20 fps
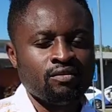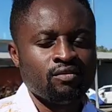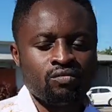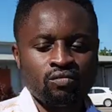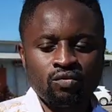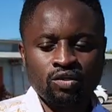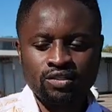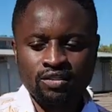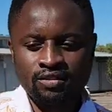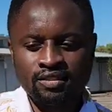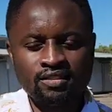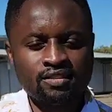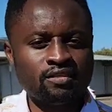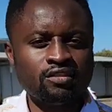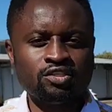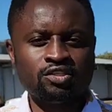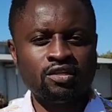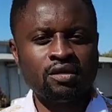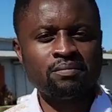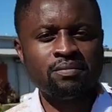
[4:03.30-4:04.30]
what an
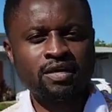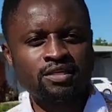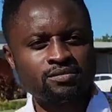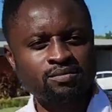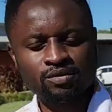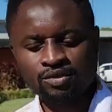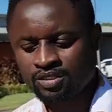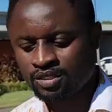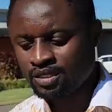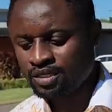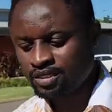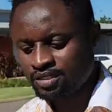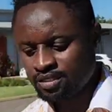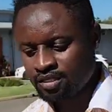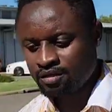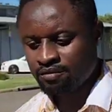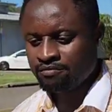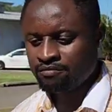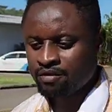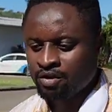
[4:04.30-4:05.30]
international passport is.
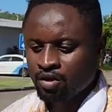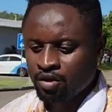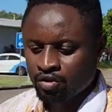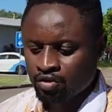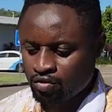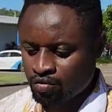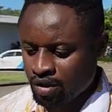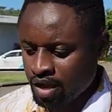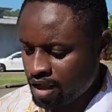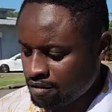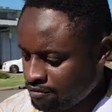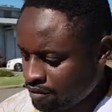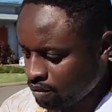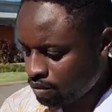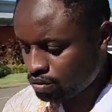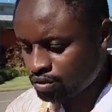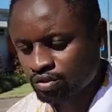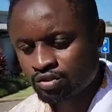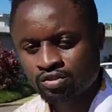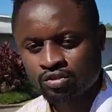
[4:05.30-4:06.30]
If you ever
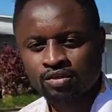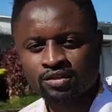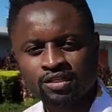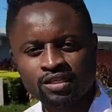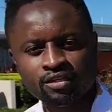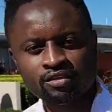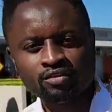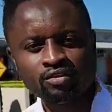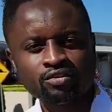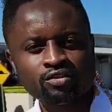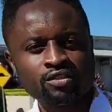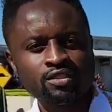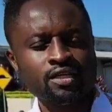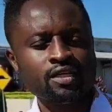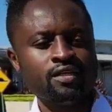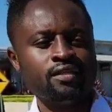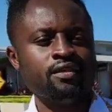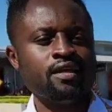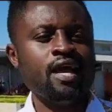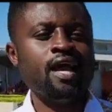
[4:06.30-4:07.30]
want to study in, us,
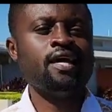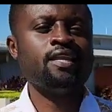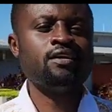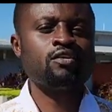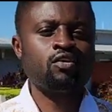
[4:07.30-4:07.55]
in any